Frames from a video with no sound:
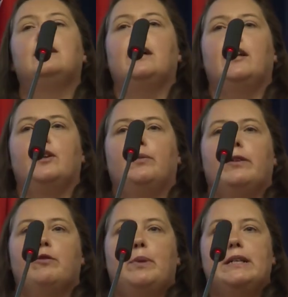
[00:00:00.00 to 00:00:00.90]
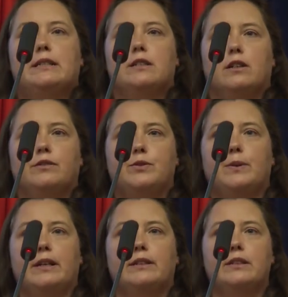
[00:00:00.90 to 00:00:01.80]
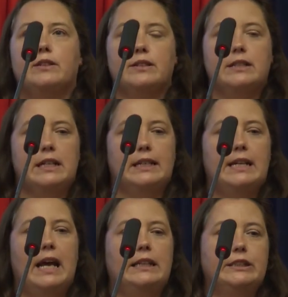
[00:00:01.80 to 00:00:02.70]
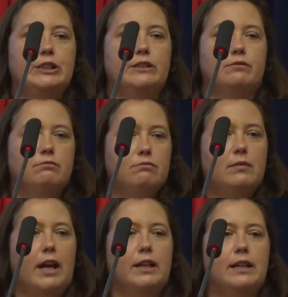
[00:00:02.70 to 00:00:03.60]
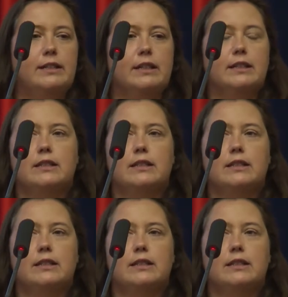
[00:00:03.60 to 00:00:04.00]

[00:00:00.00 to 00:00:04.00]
And then we have a piece of software that does intelligent analytics.